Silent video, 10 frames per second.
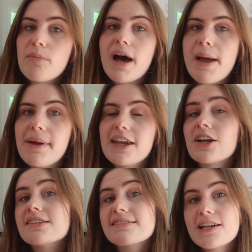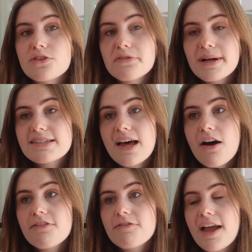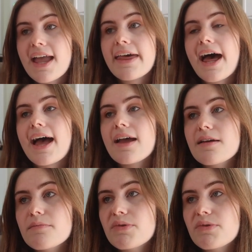but I made a good schedule for myself and I